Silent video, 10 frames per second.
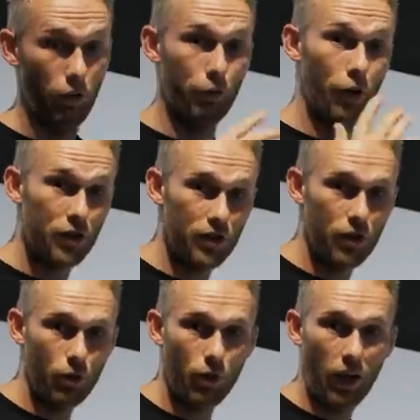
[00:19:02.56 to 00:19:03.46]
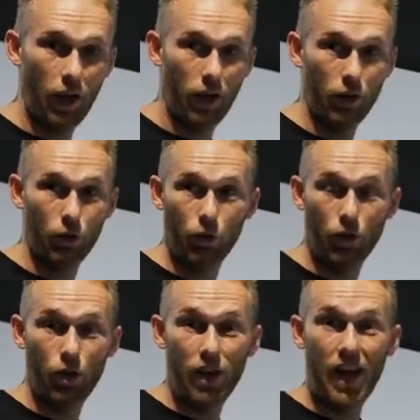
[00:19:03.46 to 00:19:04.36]
the first Duke and to
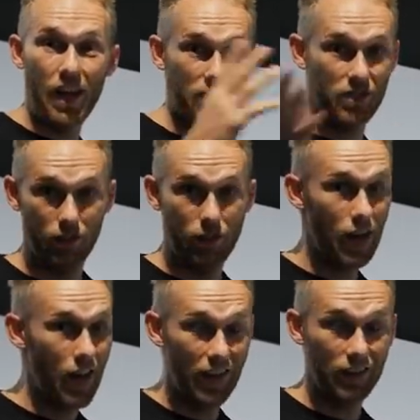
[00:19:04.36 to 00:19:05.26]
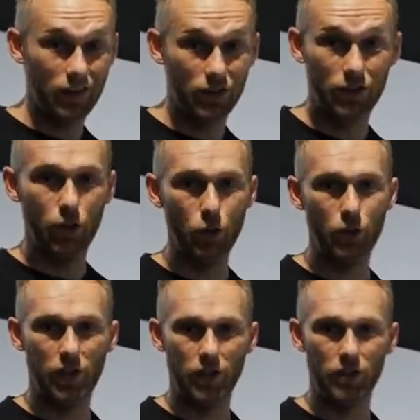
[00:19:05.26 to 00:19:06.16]
the last, the latest this
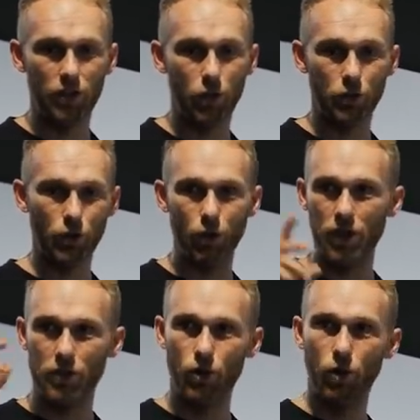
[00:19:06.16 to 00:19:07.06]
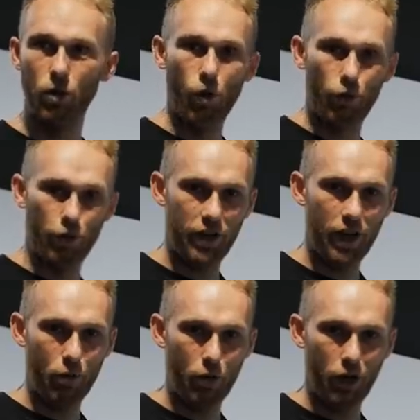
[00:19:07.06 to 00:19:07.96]
Duke that it's out. So let's go over
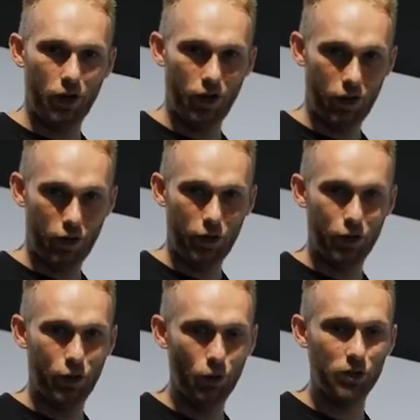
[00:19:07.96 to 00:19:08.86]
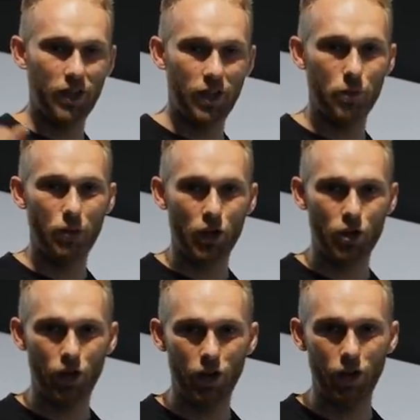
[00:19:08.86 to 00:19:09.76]
there where are the Dukes that I'm
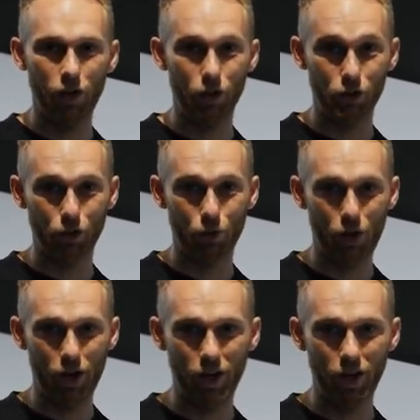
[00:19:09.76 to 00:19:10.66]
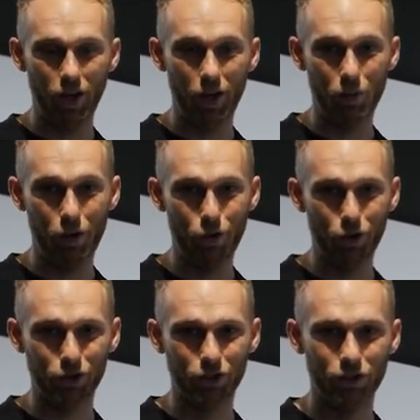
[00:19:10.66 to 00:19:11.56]
actually also riding in my
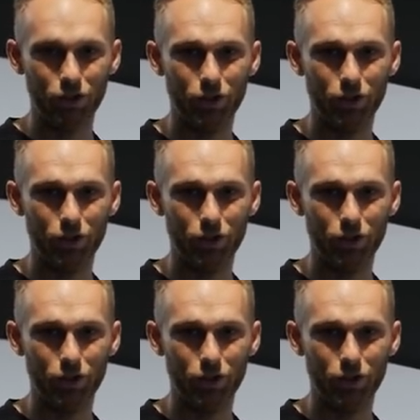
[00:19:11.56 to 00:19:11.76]
vlogs.